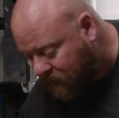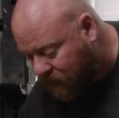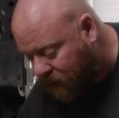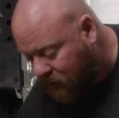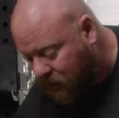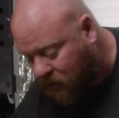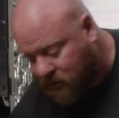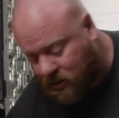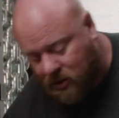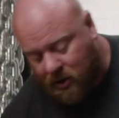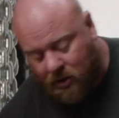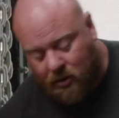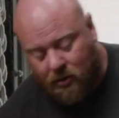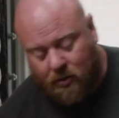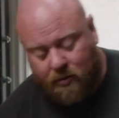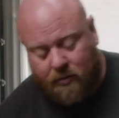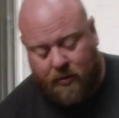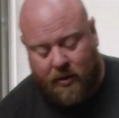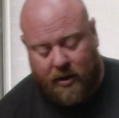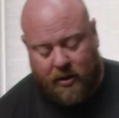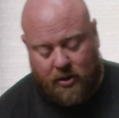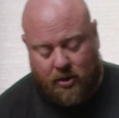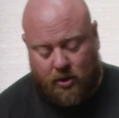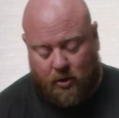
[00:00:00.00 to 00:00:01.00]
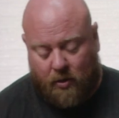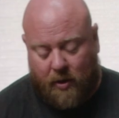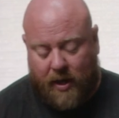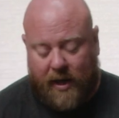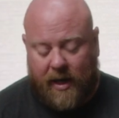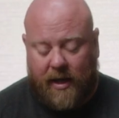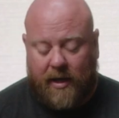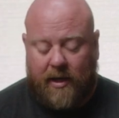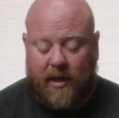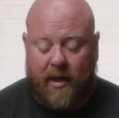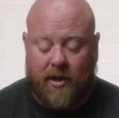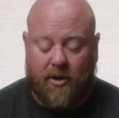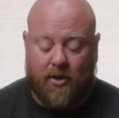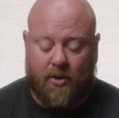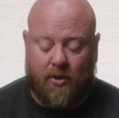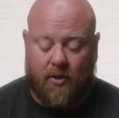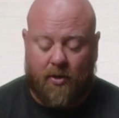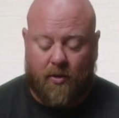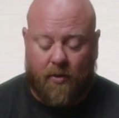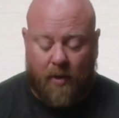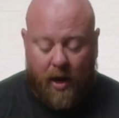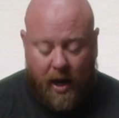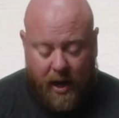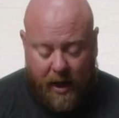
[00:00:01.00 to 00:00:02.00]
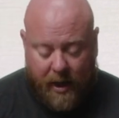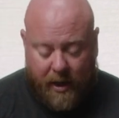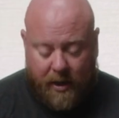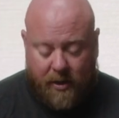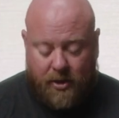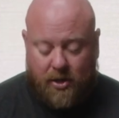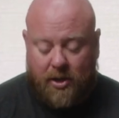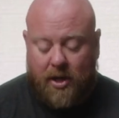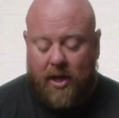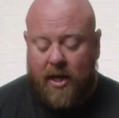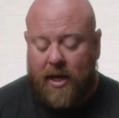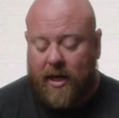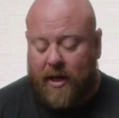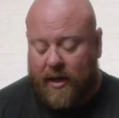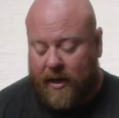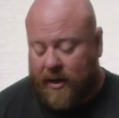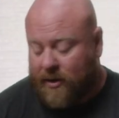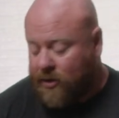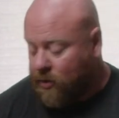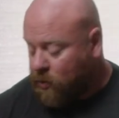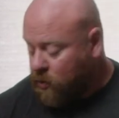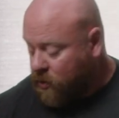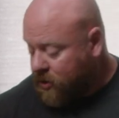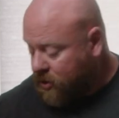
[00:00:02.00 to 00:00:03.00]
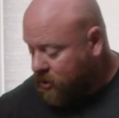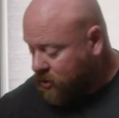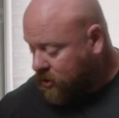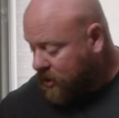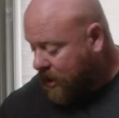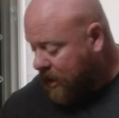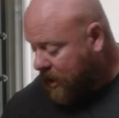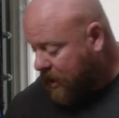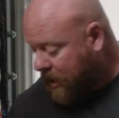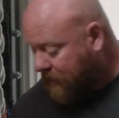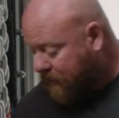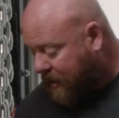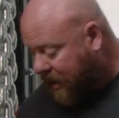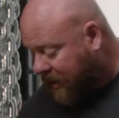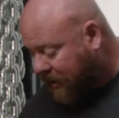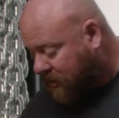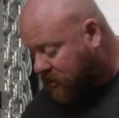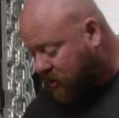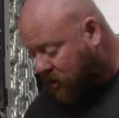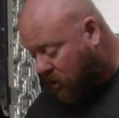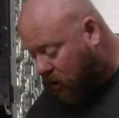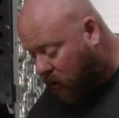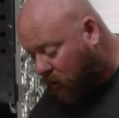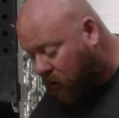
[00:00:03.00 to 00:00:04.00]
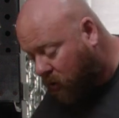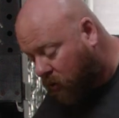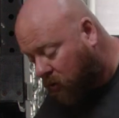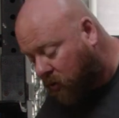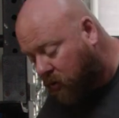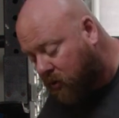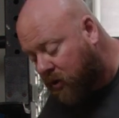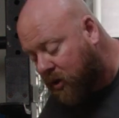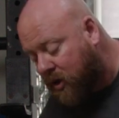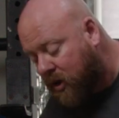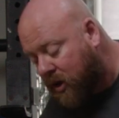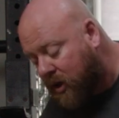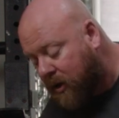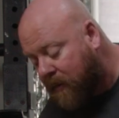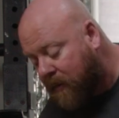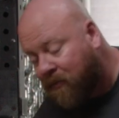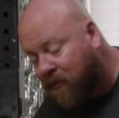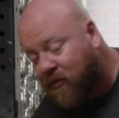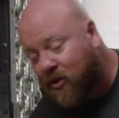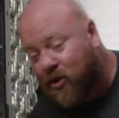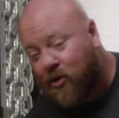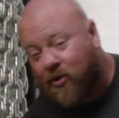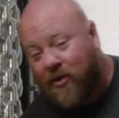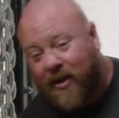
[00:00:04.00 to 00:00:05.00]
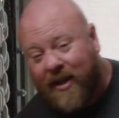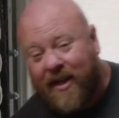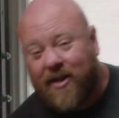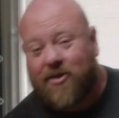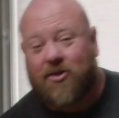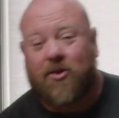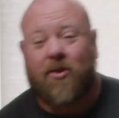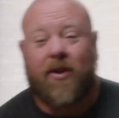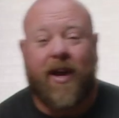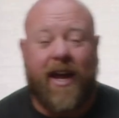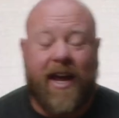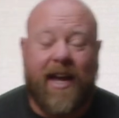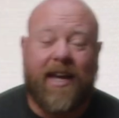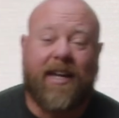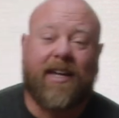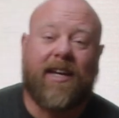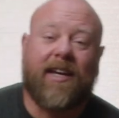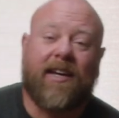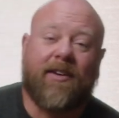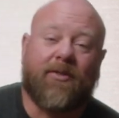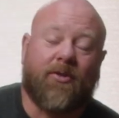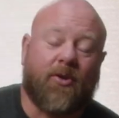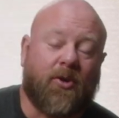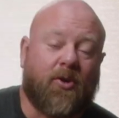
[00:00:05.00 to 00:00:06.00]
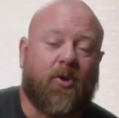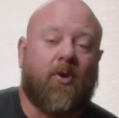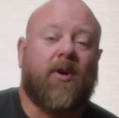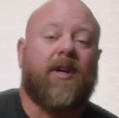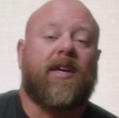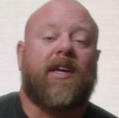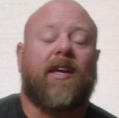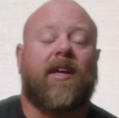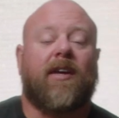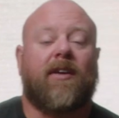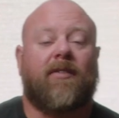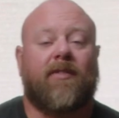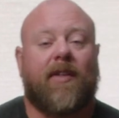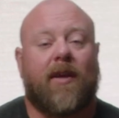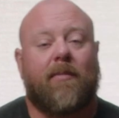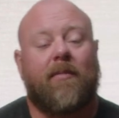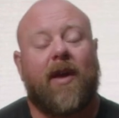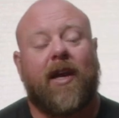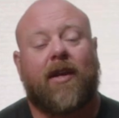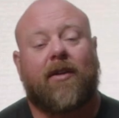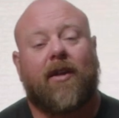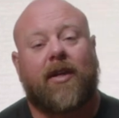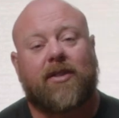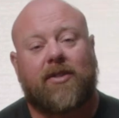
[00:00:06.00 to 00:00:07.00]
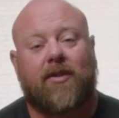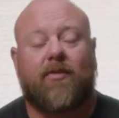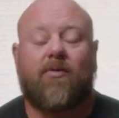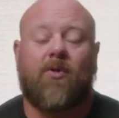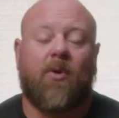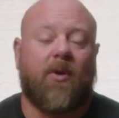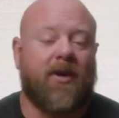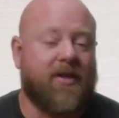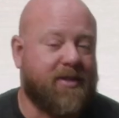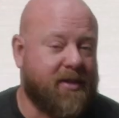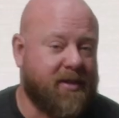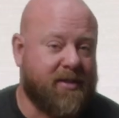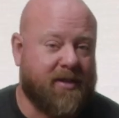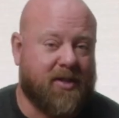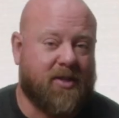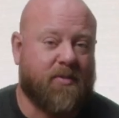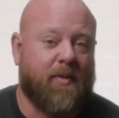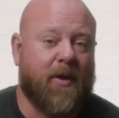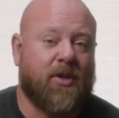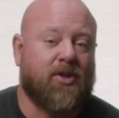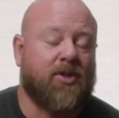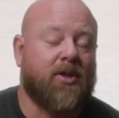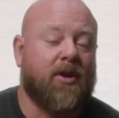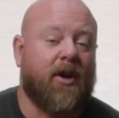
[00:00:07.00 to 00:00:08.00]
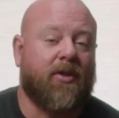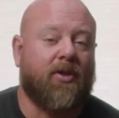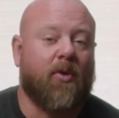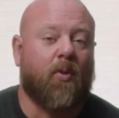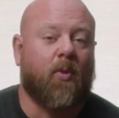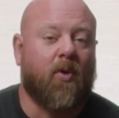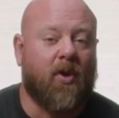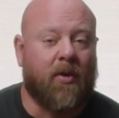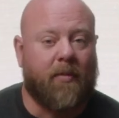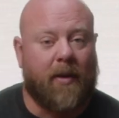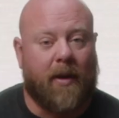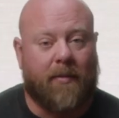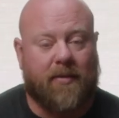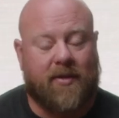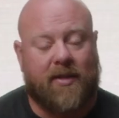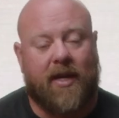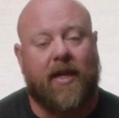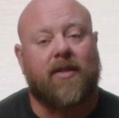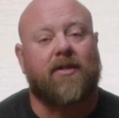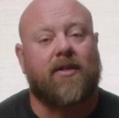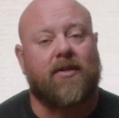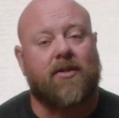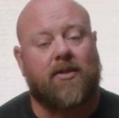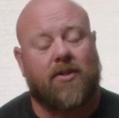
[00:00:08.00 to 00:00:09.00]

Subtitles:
For those of you that train in your garage in the wintertime and it's cold, your knees are achy and they're creaky and they make lots of noises, especially on the warm-up sets.